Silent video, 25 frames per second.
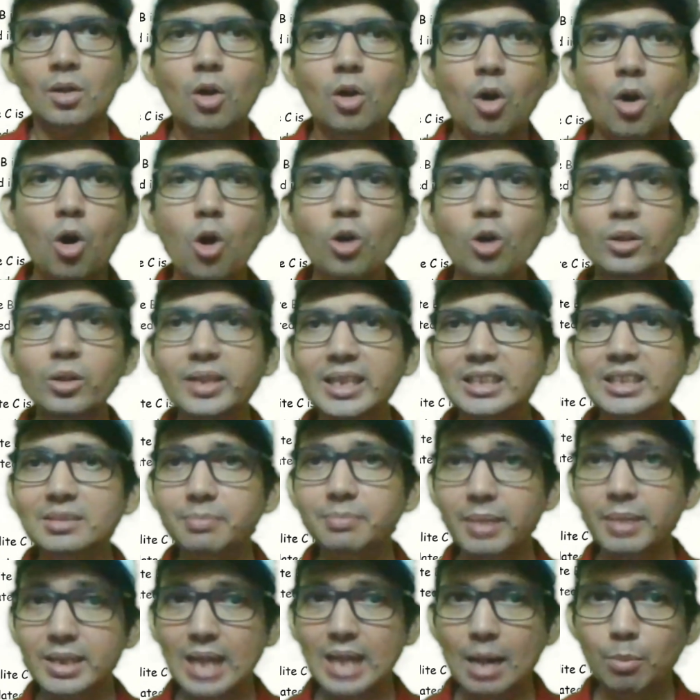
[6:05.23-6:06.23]
All these
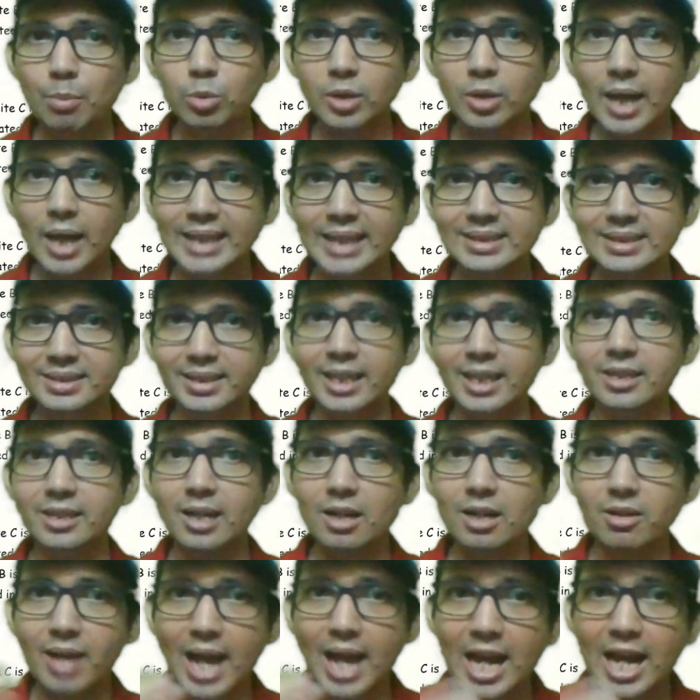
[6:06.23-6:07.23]
metabolites that
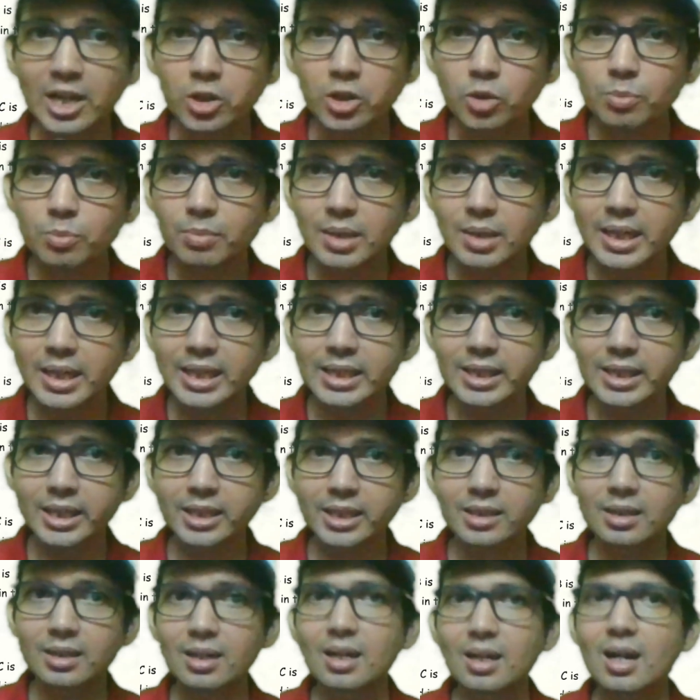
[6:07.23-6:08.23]
are
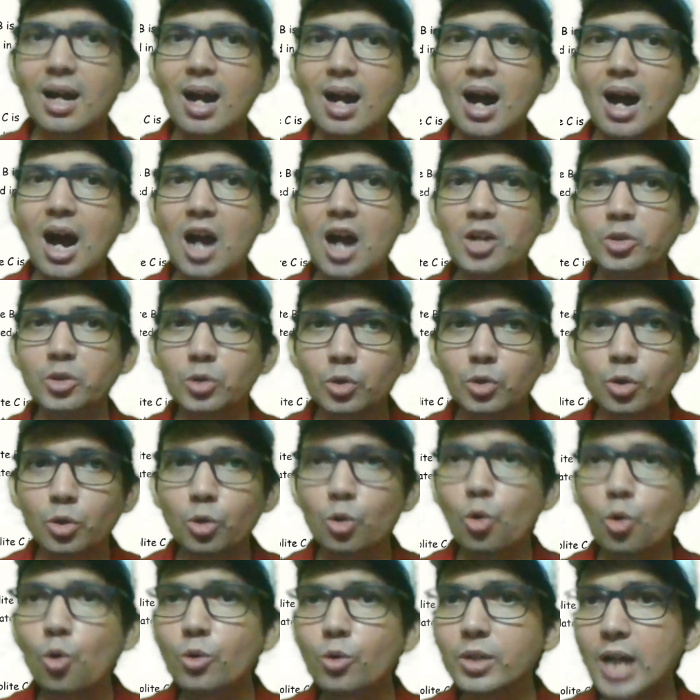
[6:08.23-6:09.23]
accumulated are
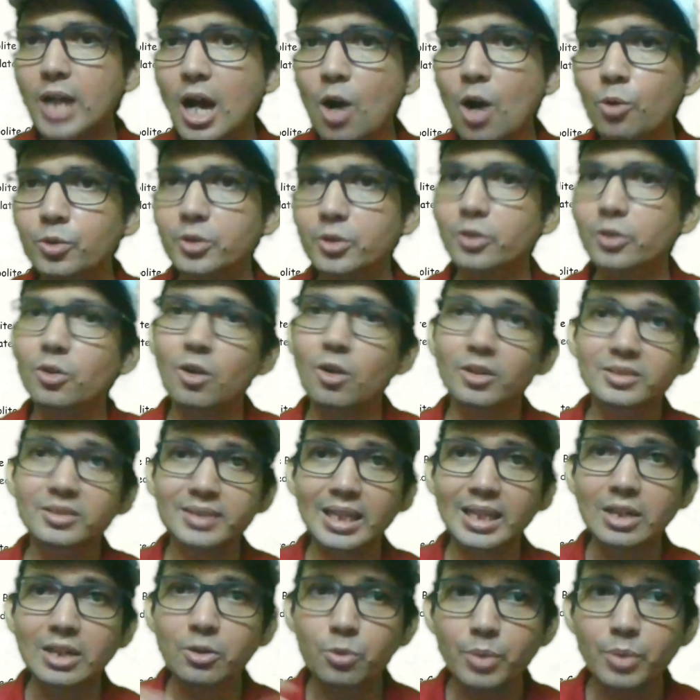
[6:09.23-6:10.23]
thrown out or
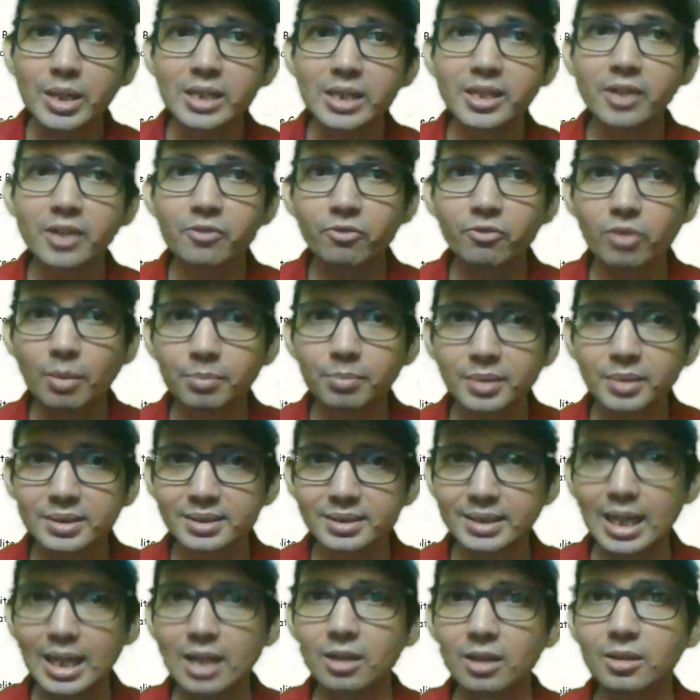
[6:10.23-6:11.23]
secreted from the
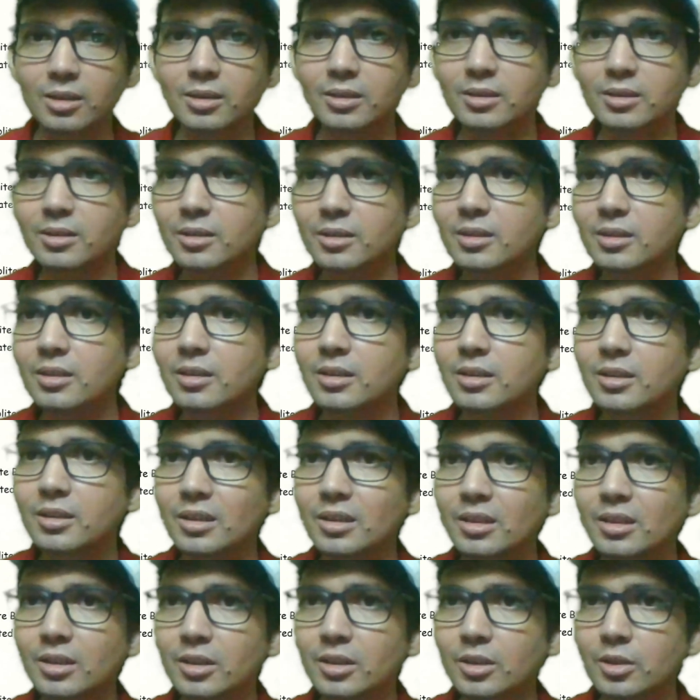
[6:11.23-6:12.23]
cell.
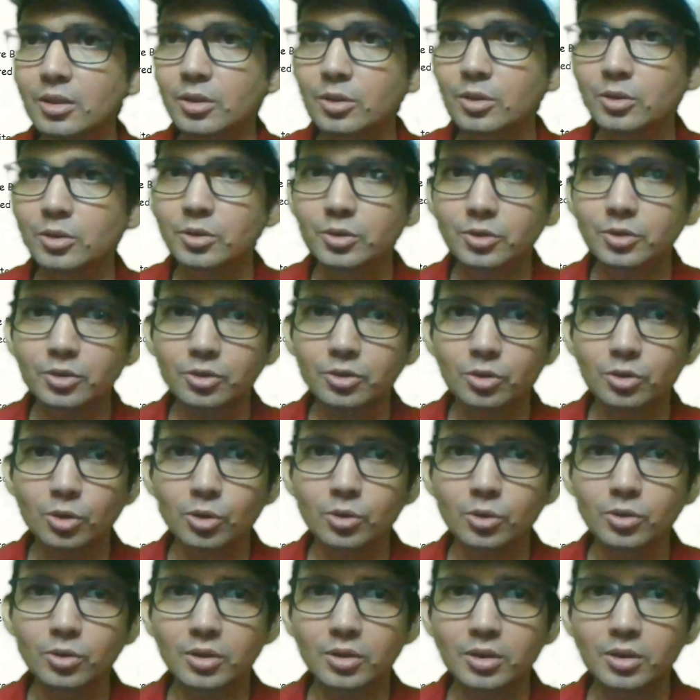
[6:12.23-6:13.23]

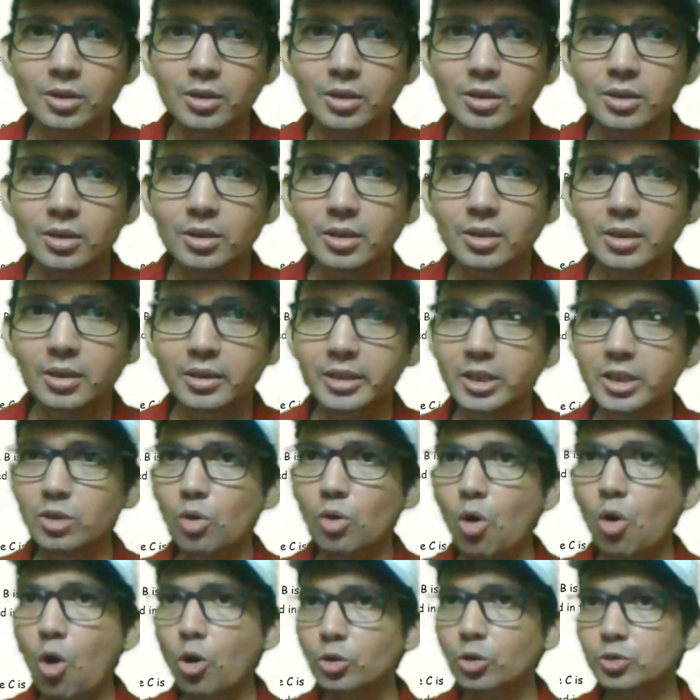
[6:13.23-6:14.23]
So,
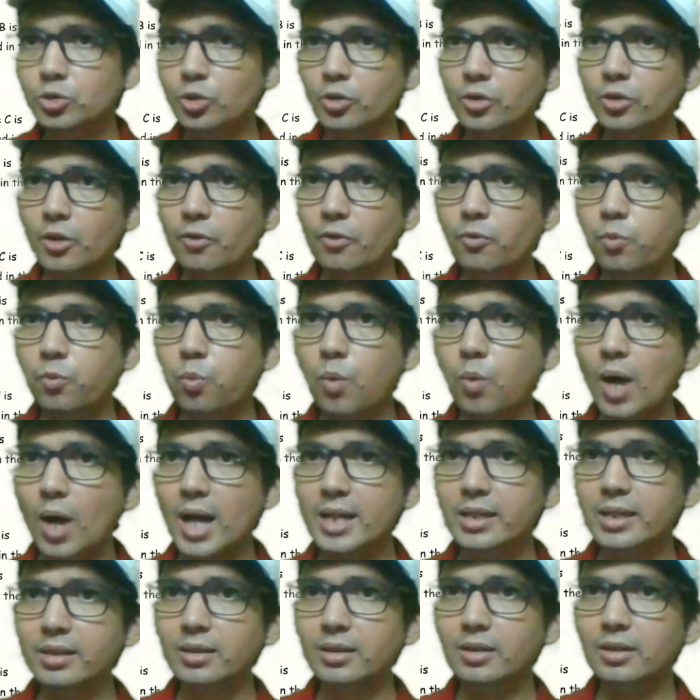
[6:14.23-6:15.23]
the auxotroph
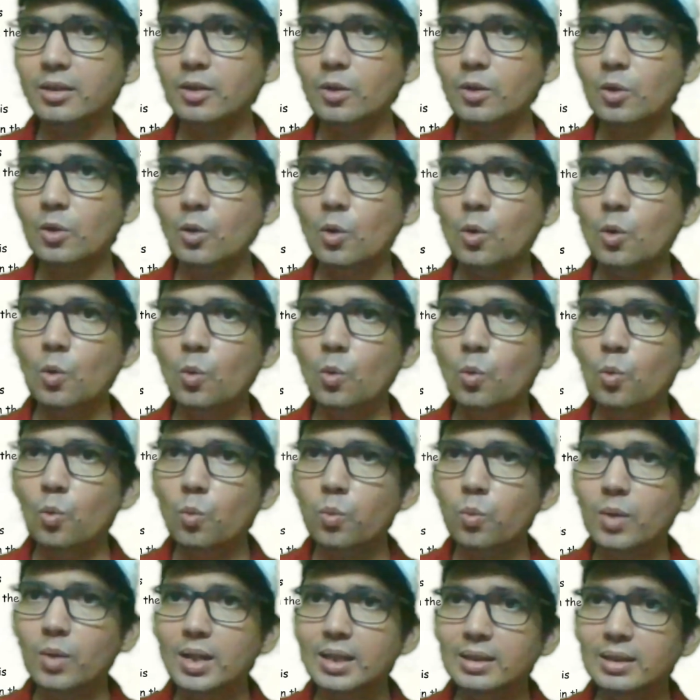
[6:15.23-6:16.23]
1
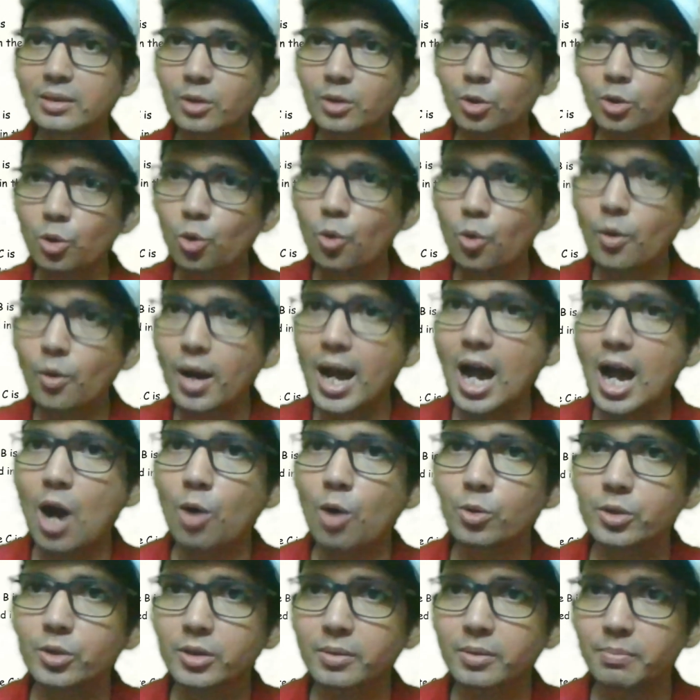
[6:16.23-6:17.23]
will throw
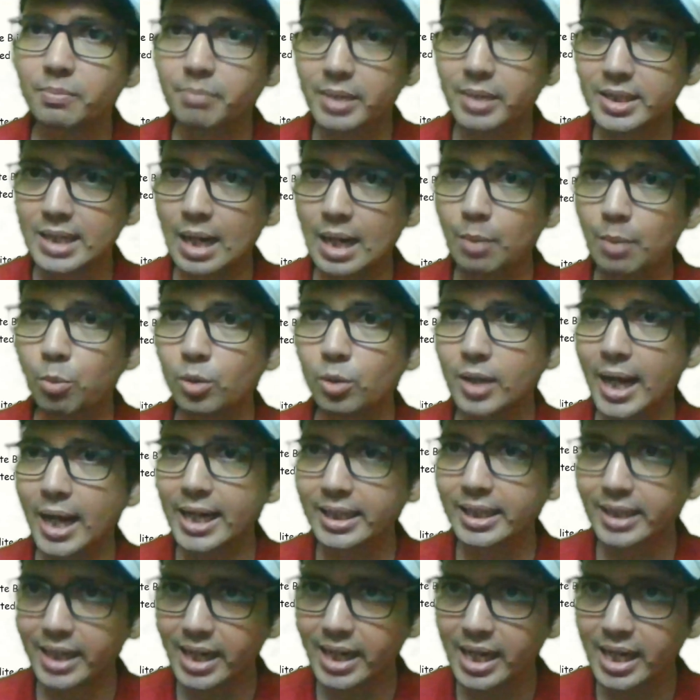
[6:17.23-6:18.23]
out
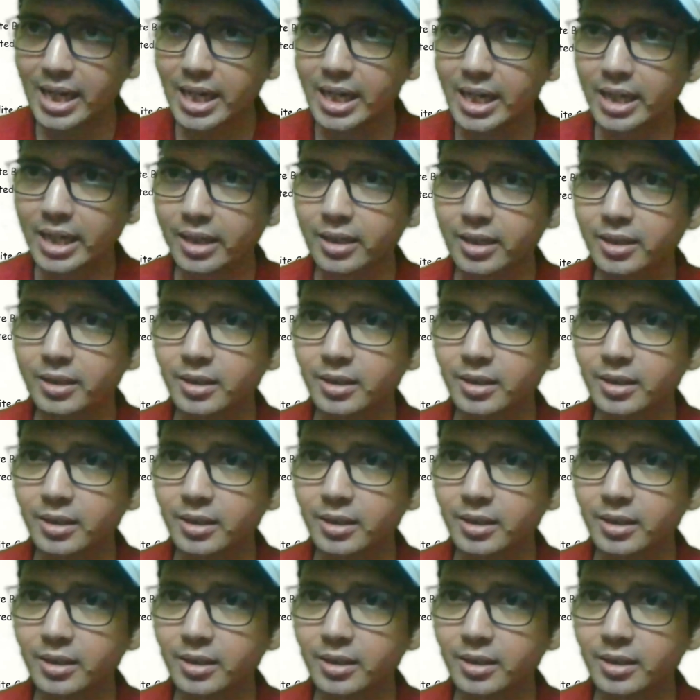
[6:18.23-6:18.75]
metabolite A.